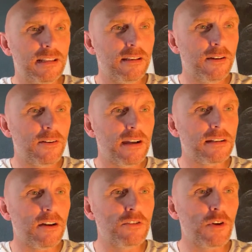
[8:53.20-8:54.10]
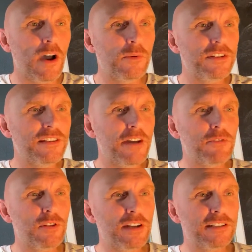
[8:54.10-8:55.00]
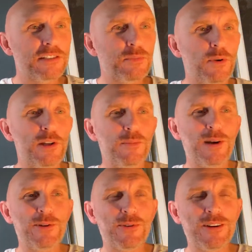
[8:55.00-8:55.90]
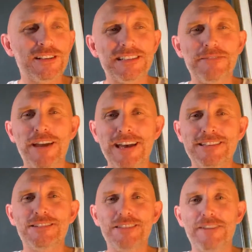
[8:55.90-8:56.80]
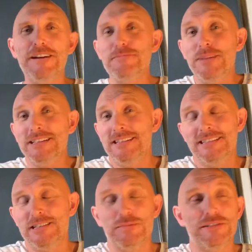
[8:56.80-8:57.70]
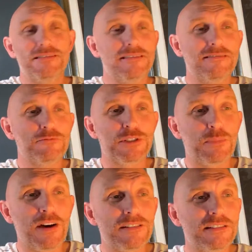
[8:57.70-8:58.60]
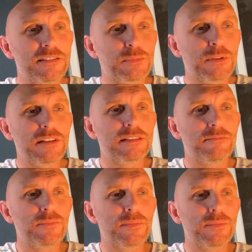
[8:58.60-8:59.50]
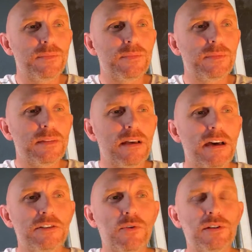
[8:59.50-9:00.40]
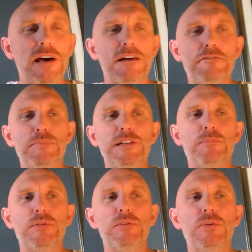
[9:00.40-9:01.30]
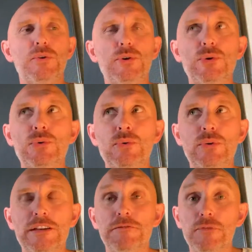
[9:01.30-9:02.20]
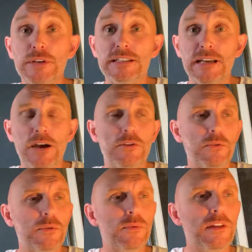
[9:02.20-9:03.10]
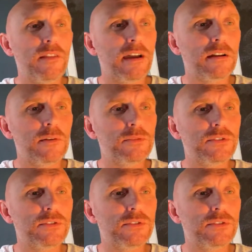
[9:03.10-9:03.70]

All right. Oh no, I would never let it spoil my work, because I've had many demon responses, but I know a lot of people who get freaked out when that comes